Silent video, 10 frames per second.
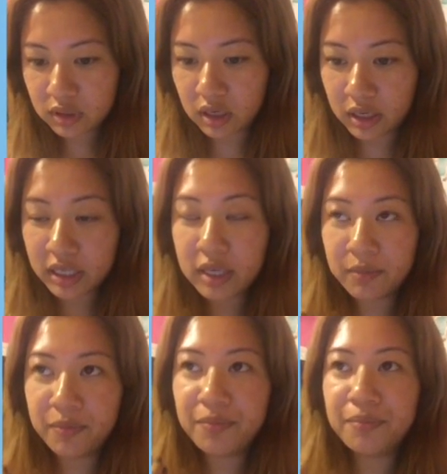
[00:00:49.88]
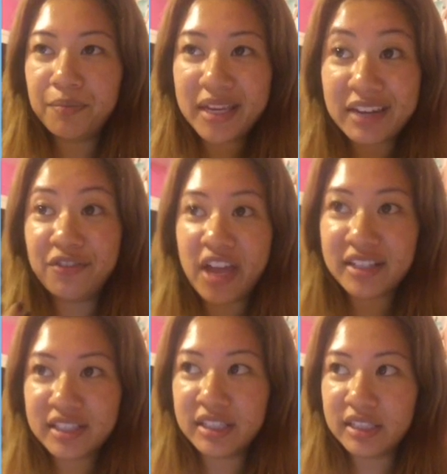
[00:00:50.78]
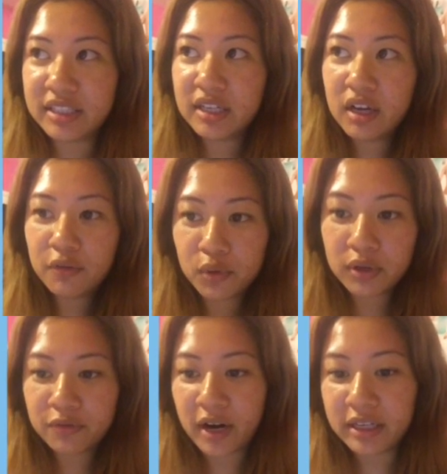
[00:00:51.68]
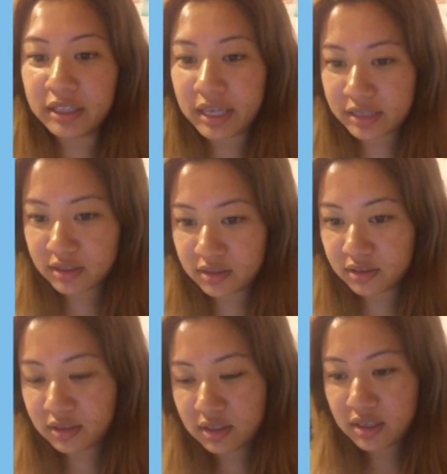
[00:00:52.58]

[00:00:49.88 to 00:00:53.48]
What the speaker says: it could make advances for fighting cancer.